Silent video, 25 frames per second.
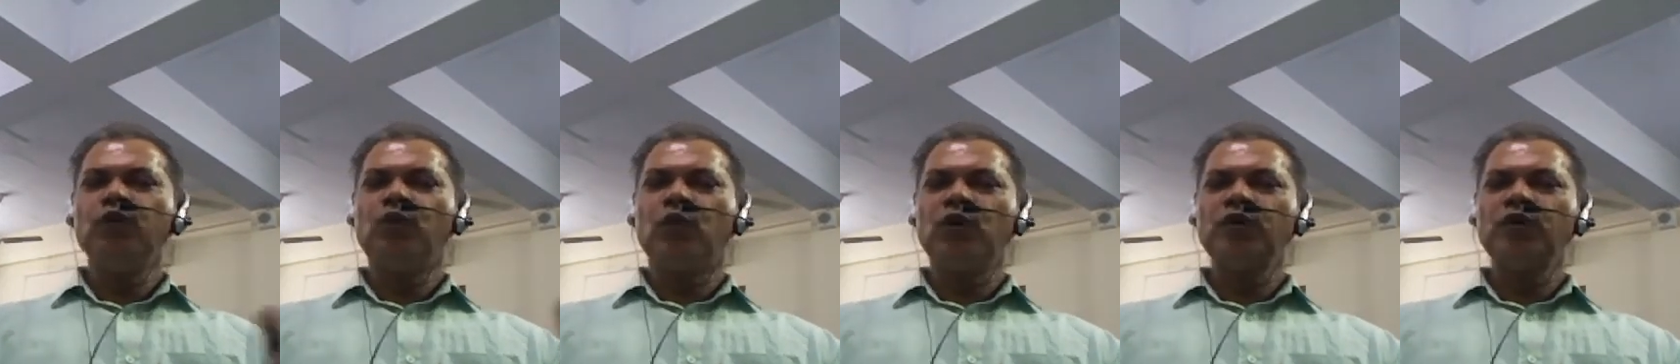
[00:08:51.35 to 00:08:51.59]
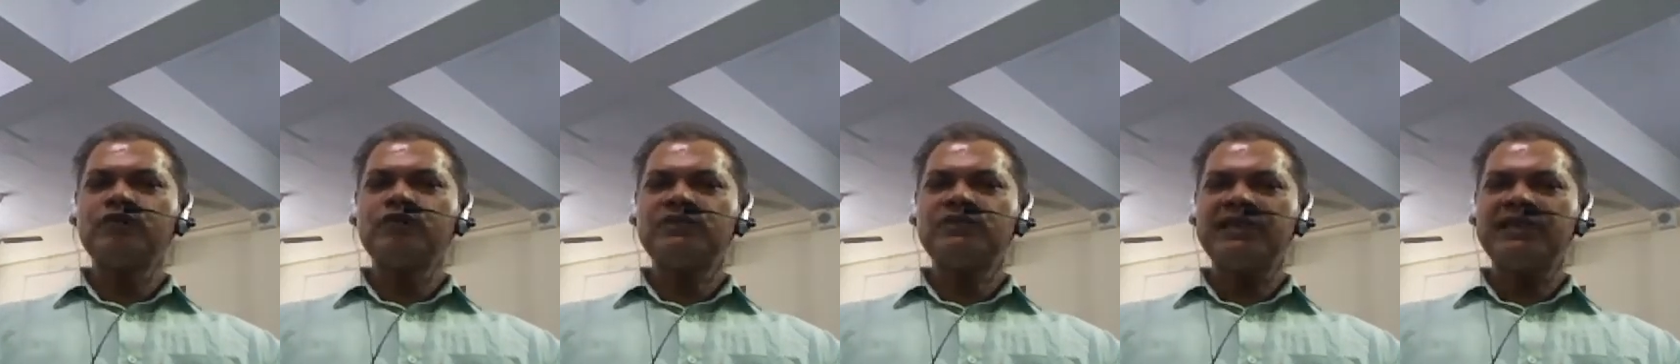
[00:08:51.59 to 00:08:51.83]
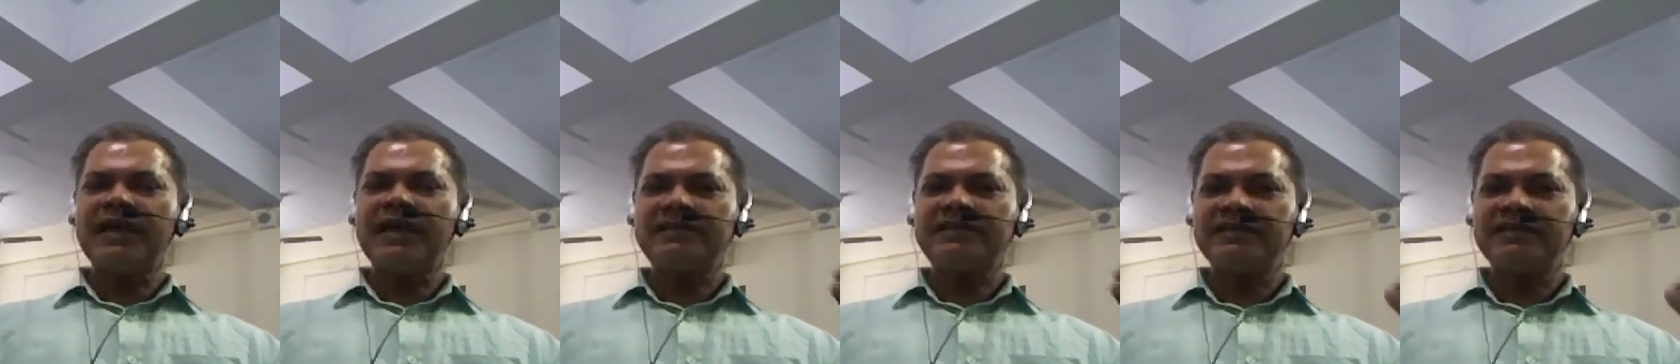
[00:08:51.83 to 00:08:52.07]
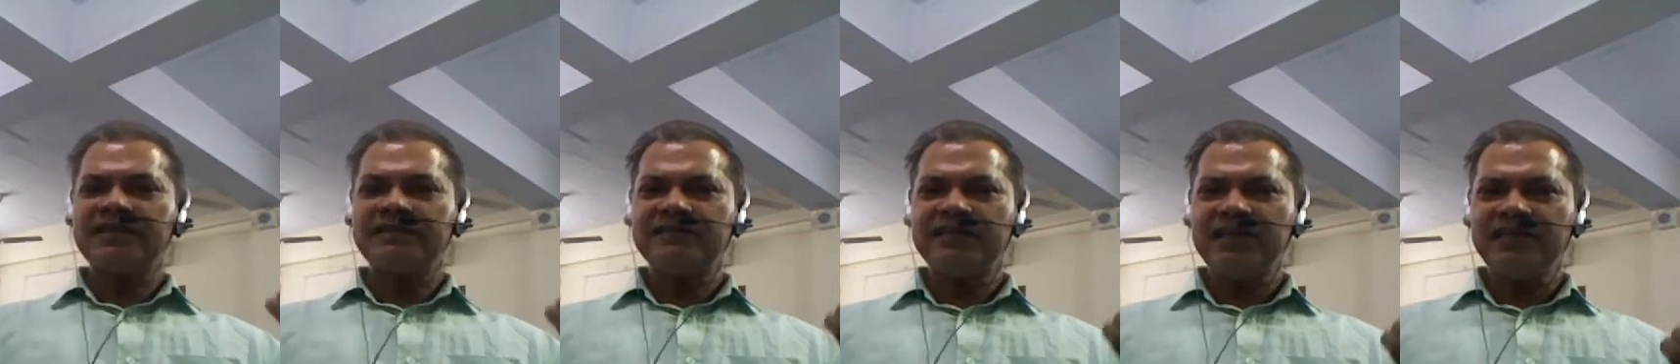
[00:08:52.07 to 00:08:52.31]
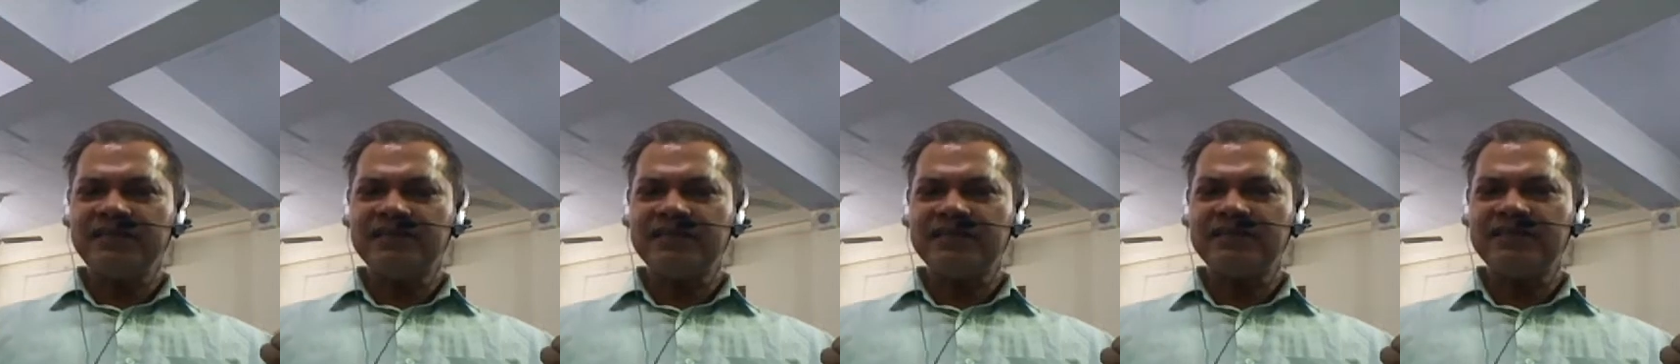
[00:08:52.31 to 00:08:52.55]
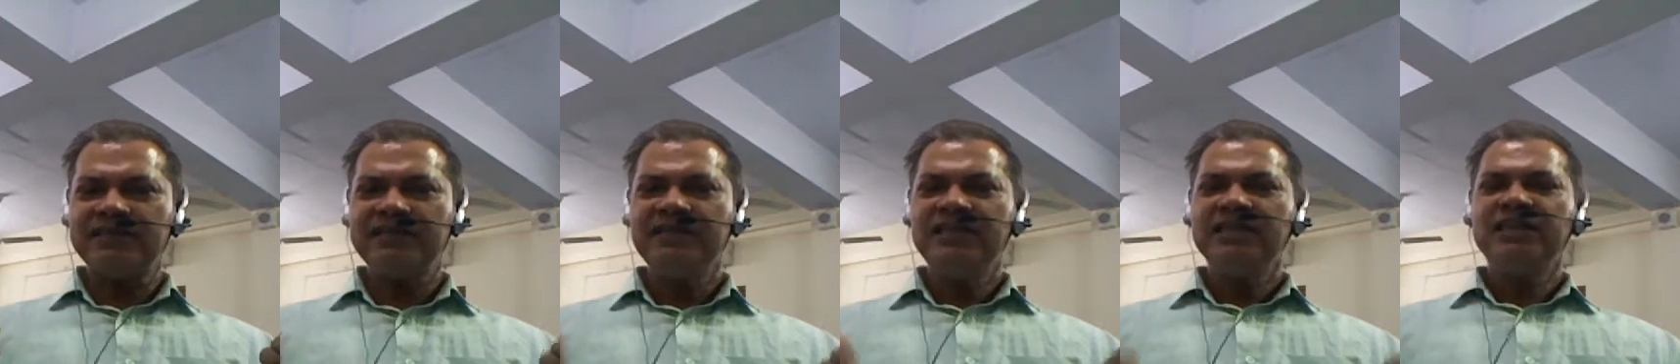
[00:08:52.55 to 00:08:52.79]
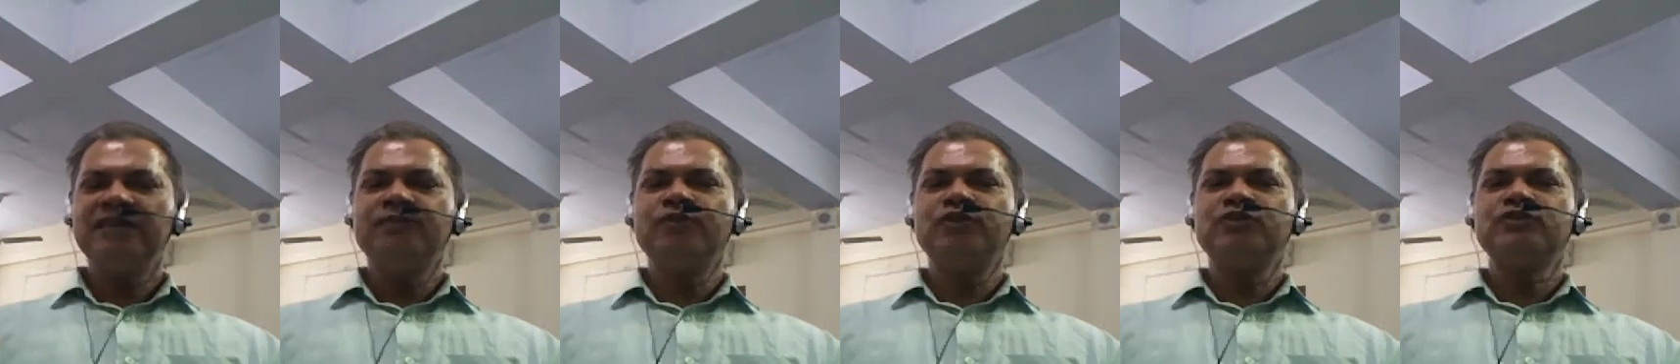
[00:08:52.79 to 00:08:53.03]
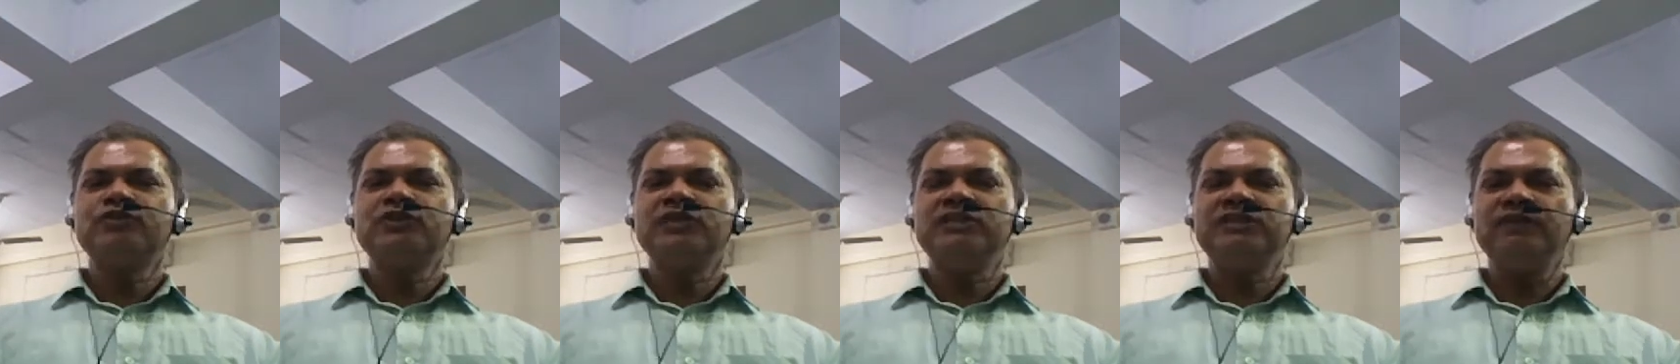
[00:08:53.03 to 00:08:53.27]
want to see exact data, if you
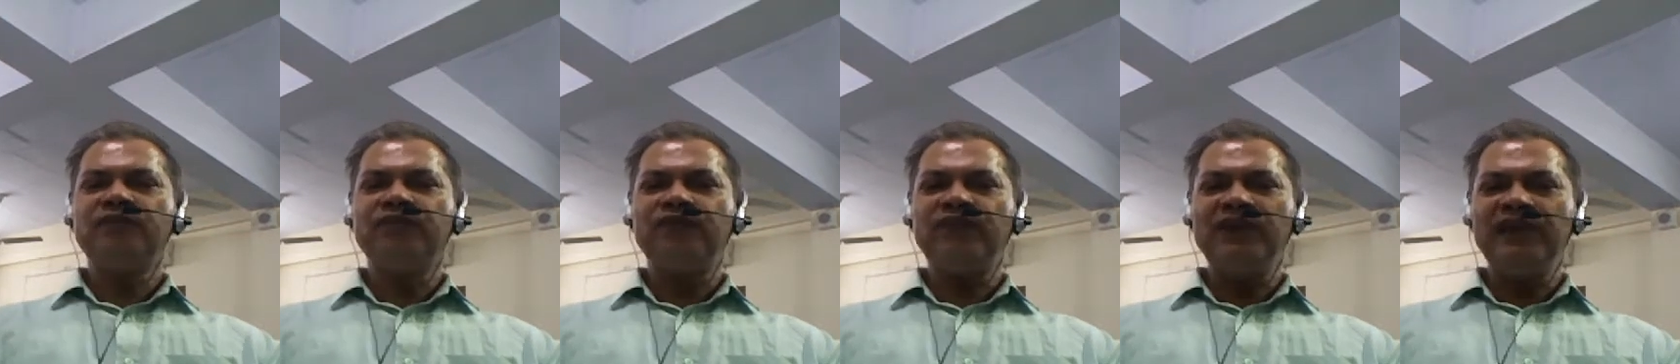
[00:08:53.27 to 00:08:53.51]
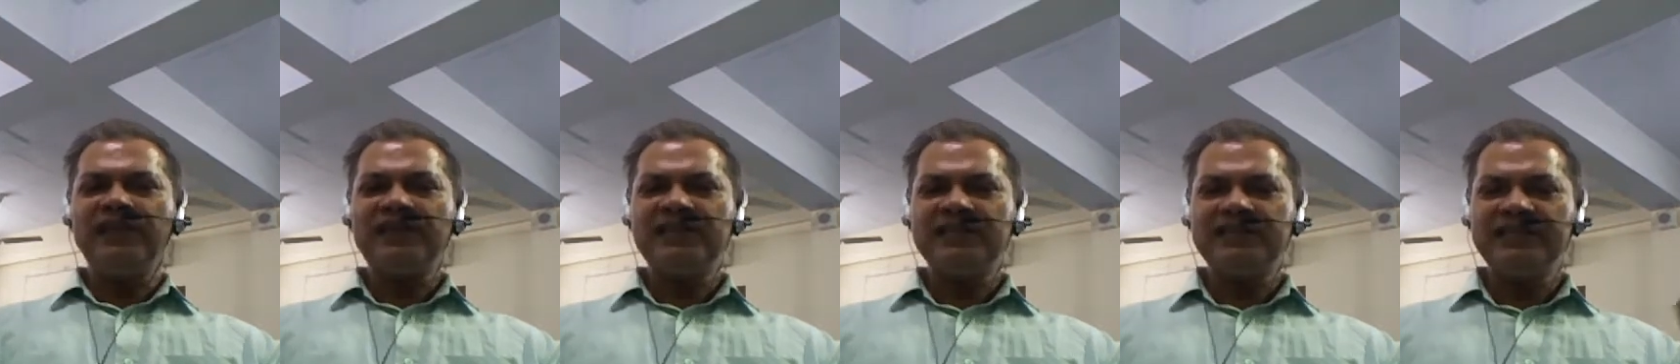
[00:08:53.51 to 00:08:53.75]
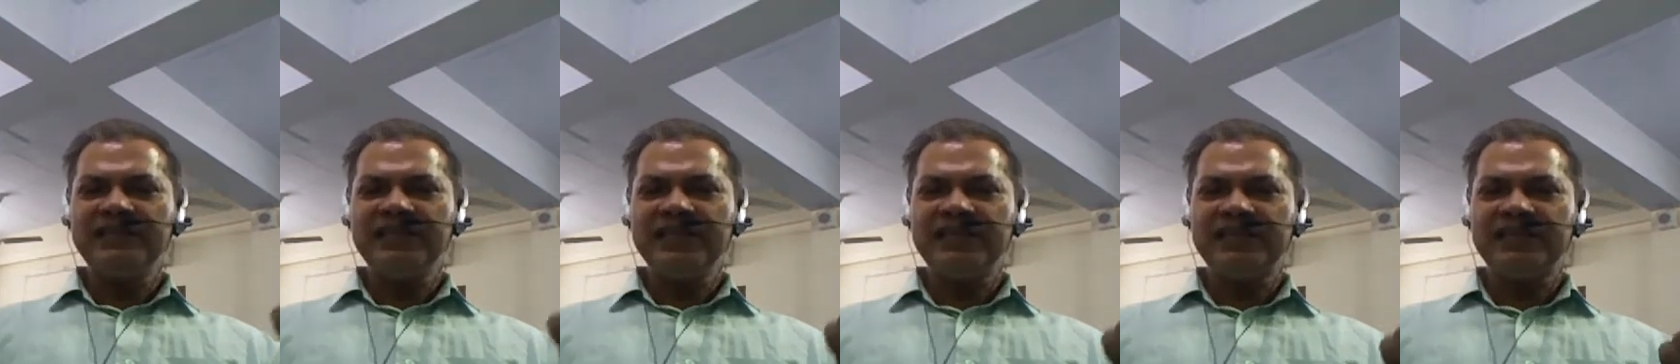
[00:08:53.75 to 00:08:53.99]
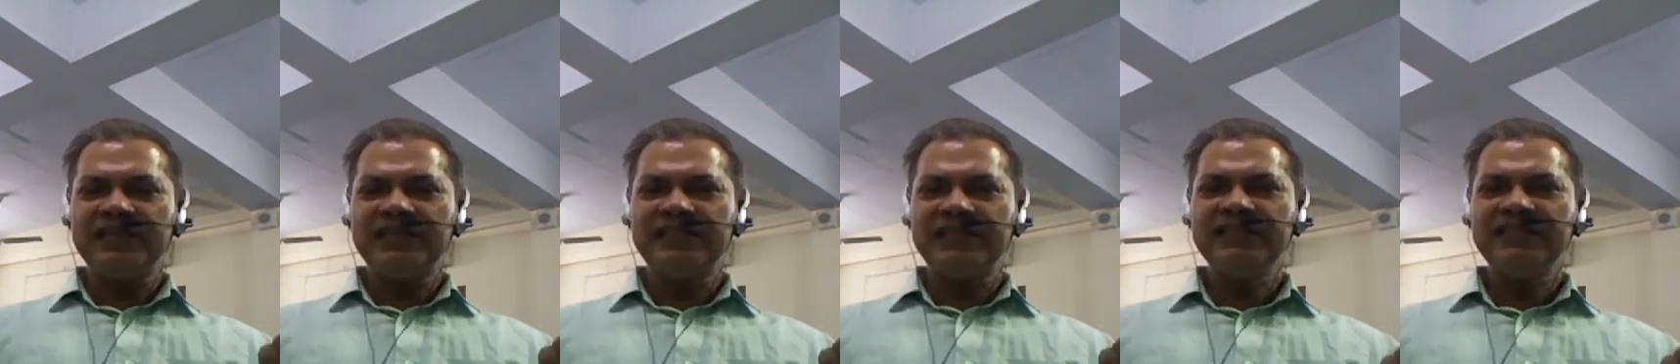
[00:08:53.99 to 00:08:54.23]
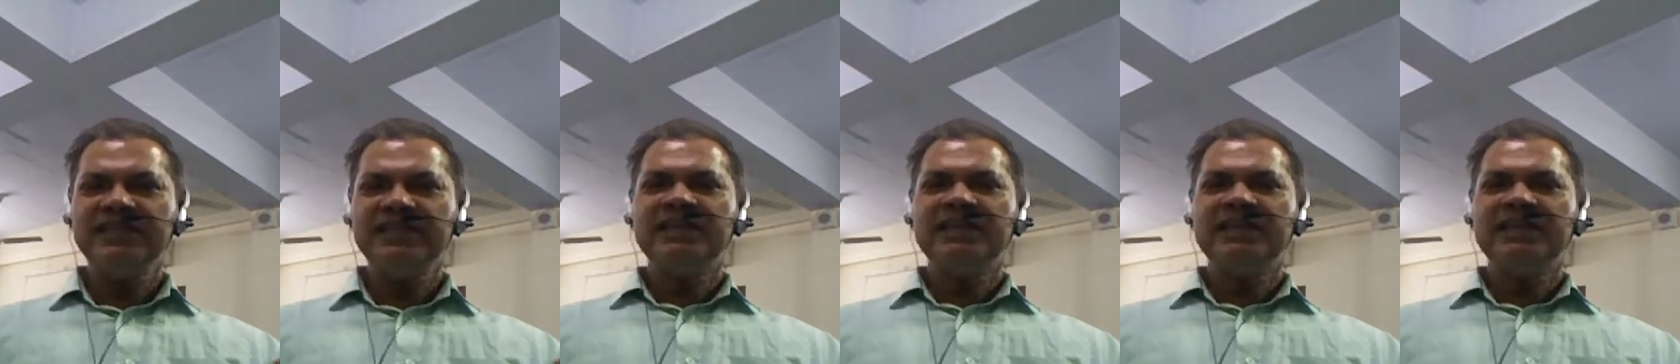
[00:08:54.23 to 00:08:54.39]
want to see the filtered data,